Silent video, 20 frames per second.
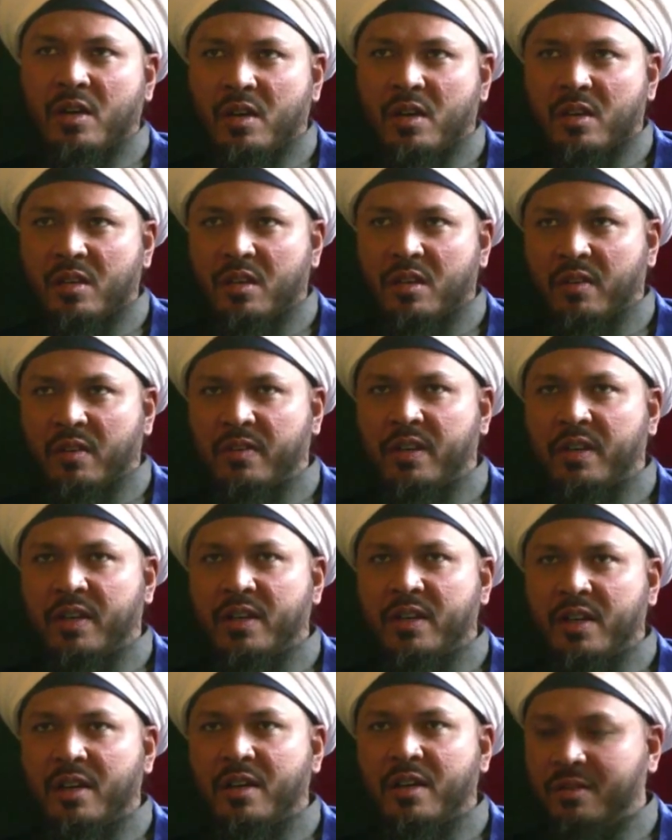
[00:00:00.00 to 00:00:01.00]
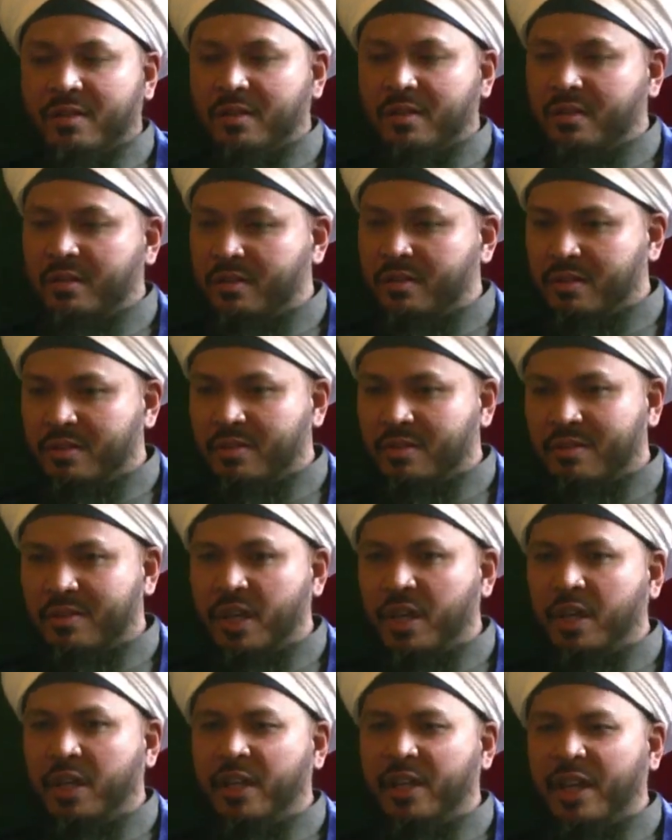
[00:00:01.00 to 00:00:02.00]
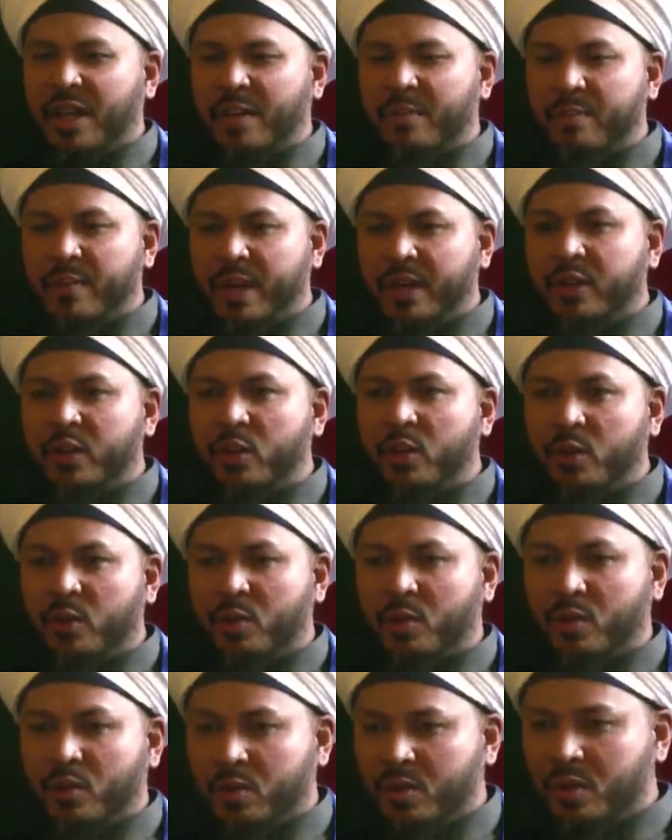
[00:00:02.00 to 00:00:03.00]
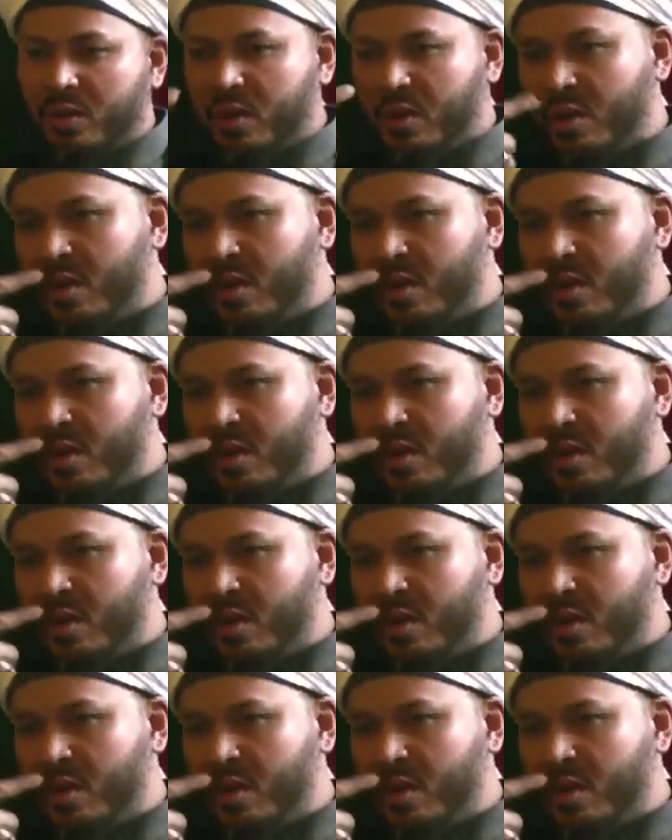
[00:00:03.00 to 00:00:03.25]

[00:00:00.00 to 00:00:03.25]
the fitna, it can make you